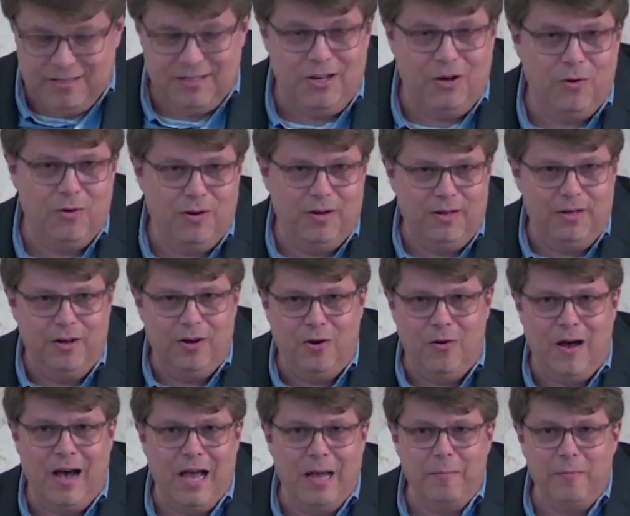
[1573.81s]
So, you
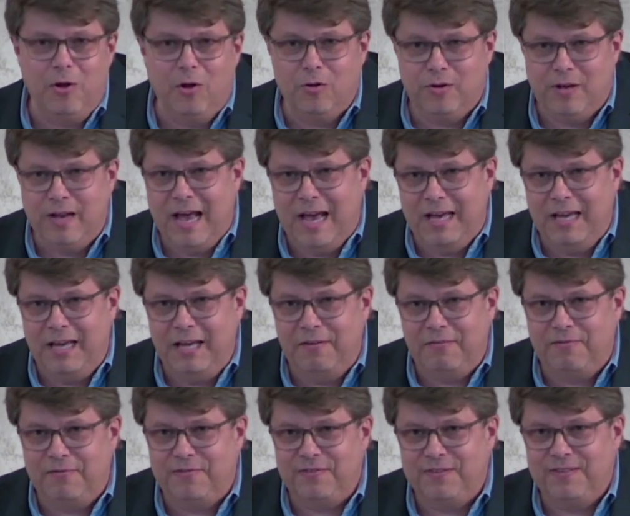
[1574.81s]
know, I am not
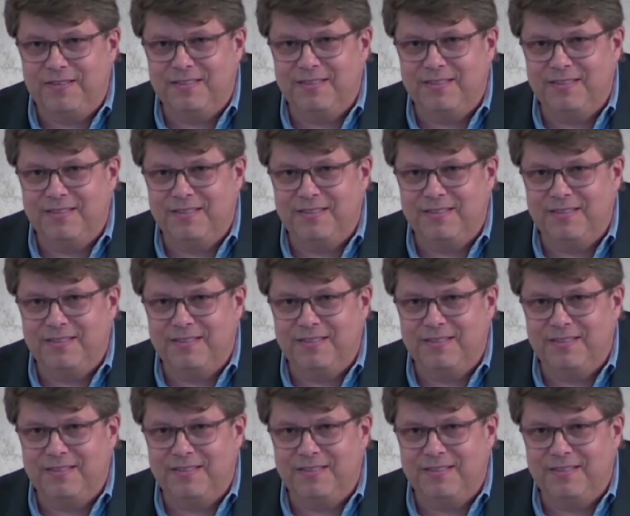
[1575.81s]
naive.